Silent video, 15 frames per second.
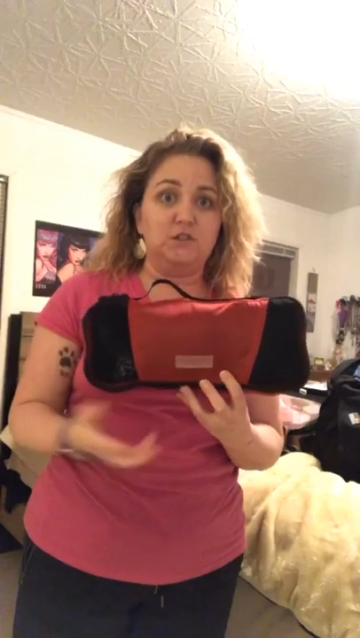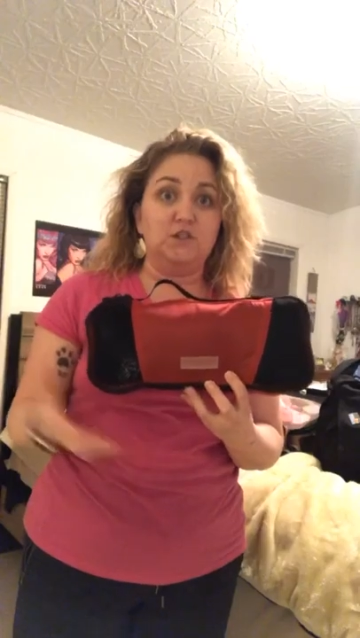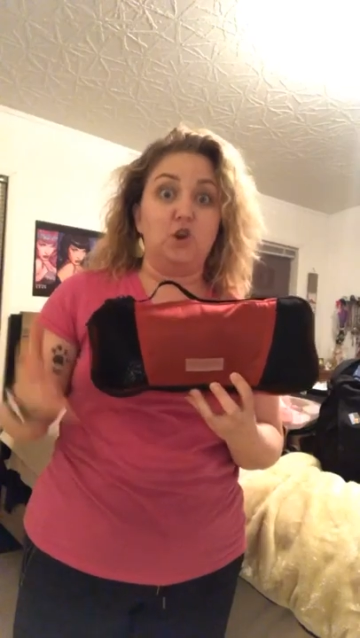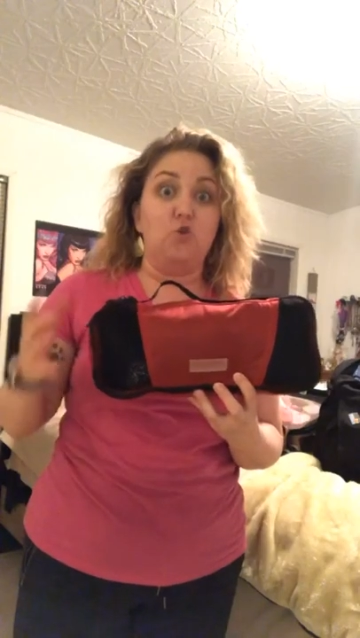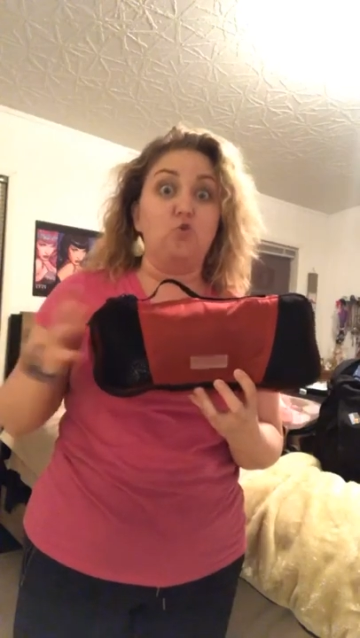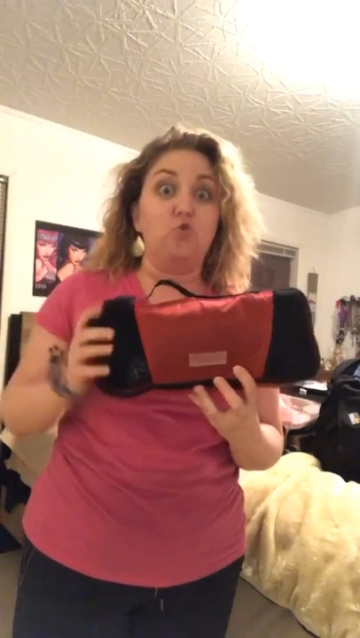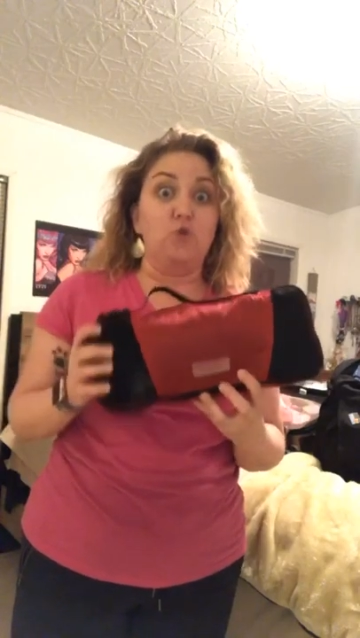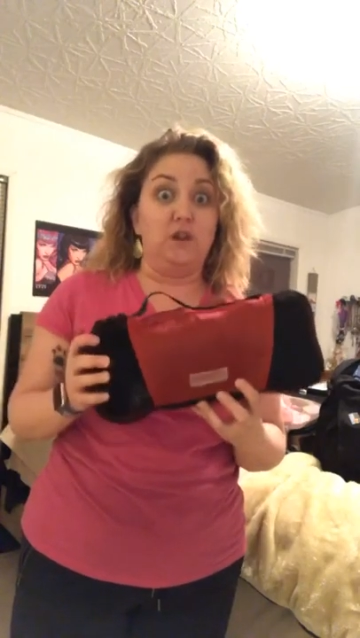They're
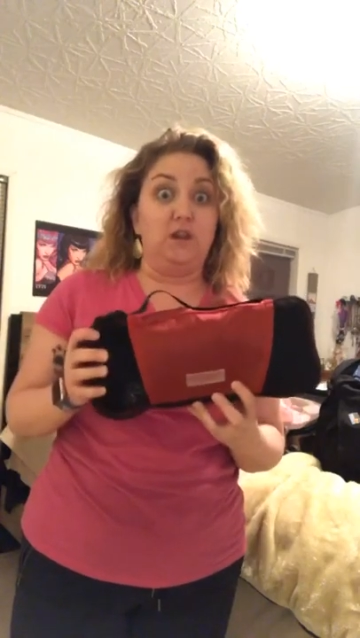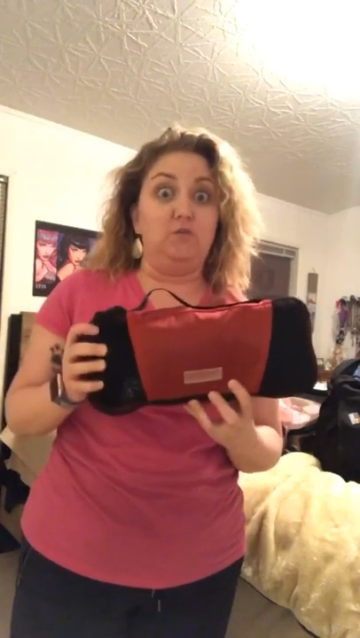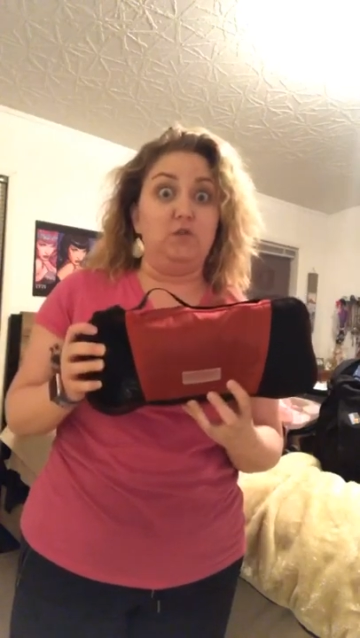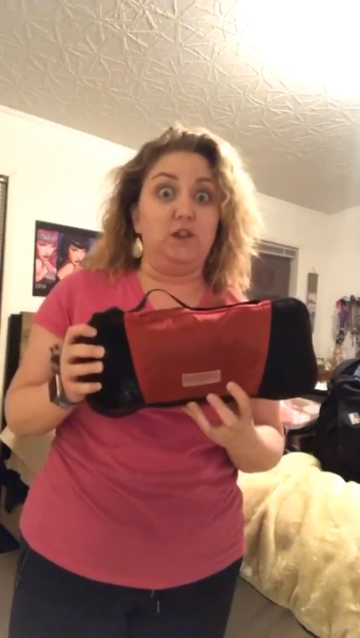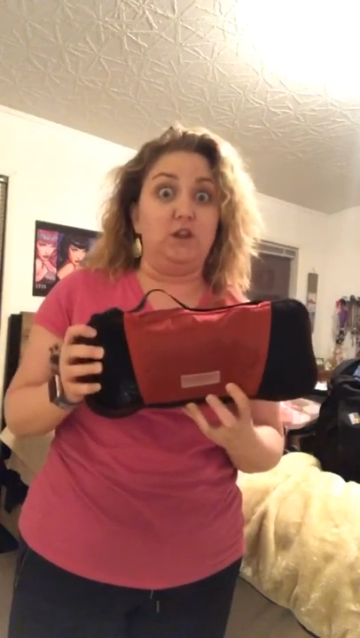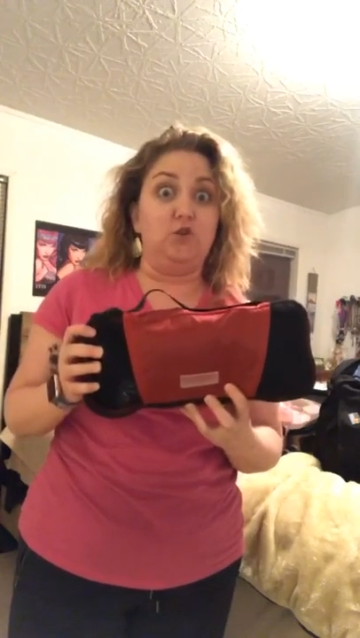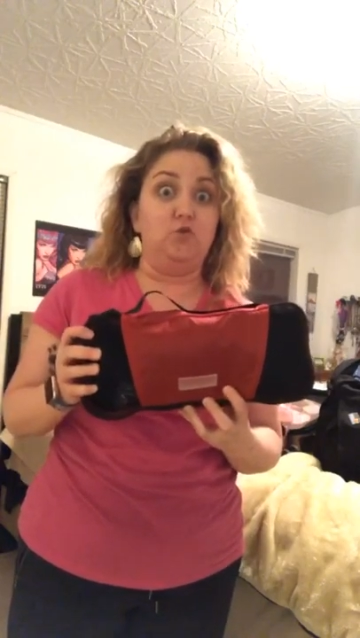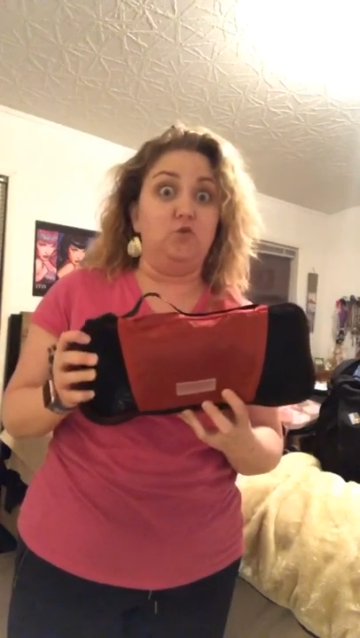really,
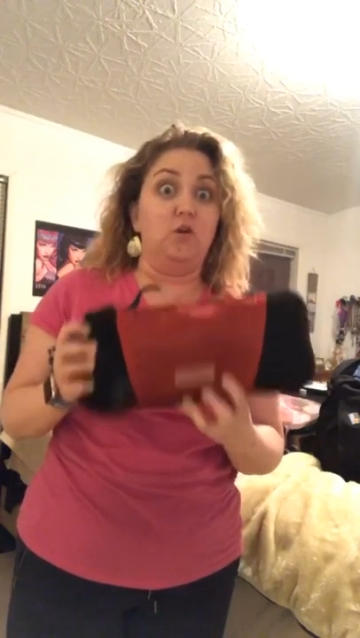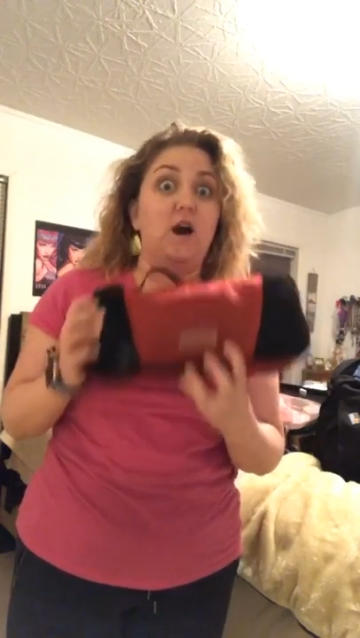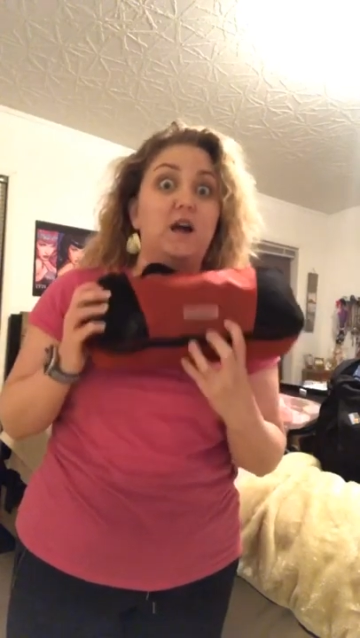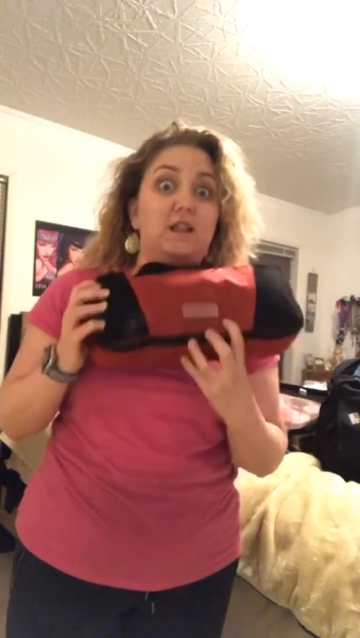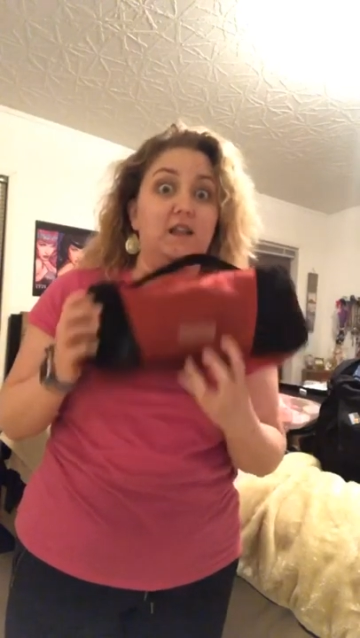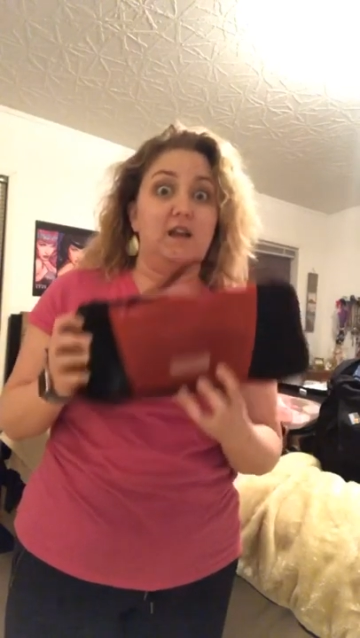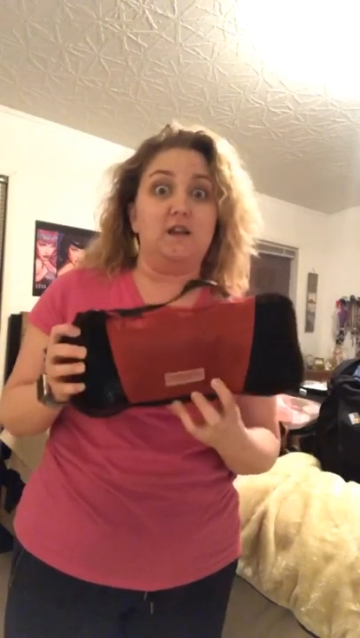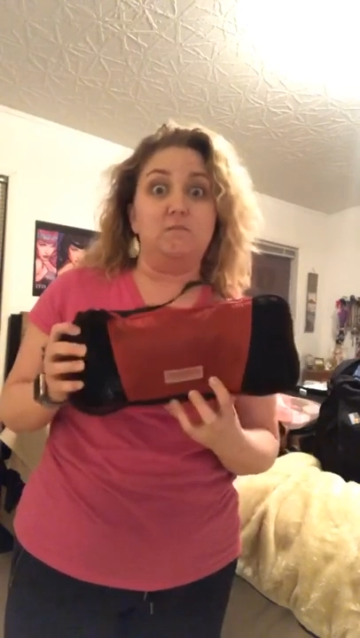really cool. I
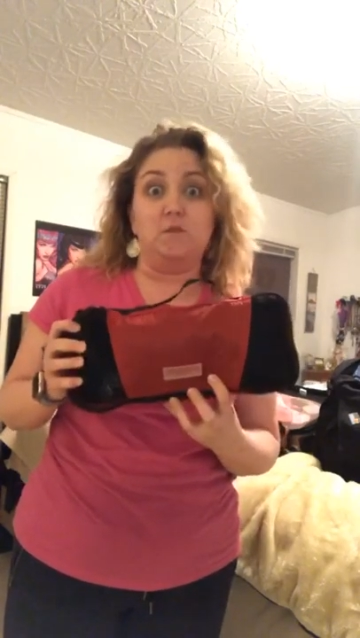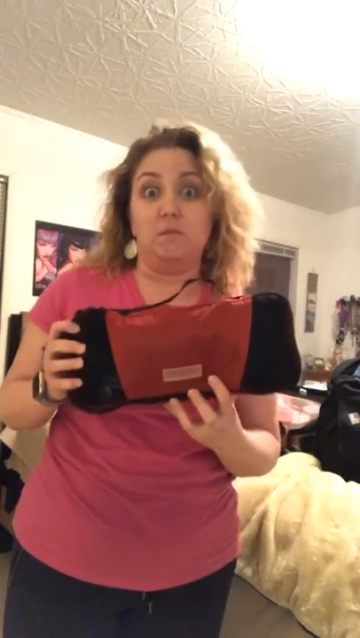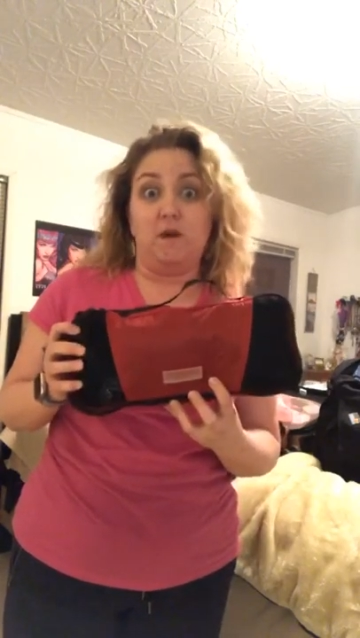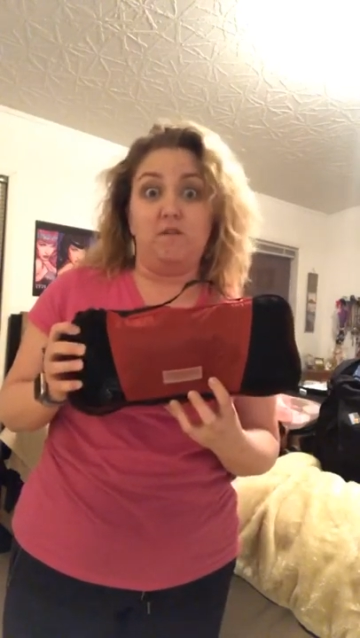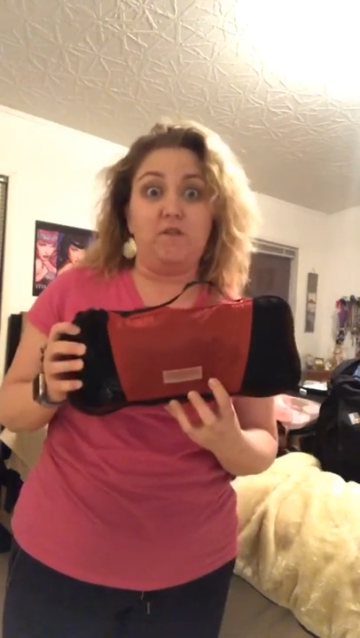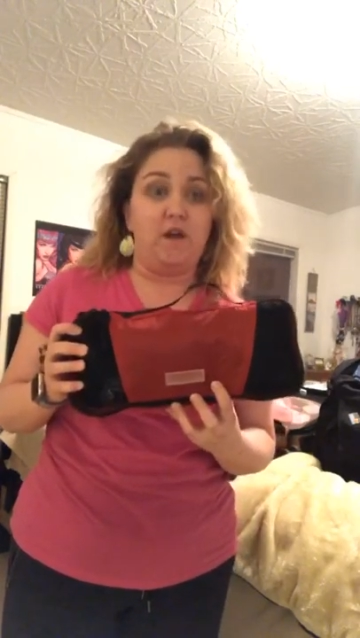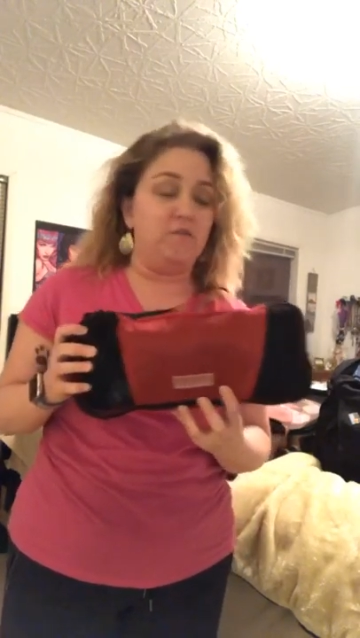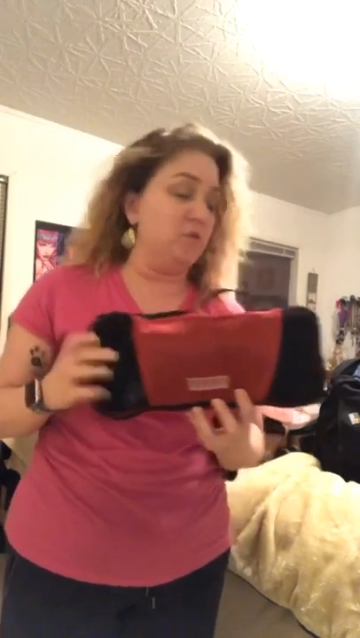like them. They're my favorite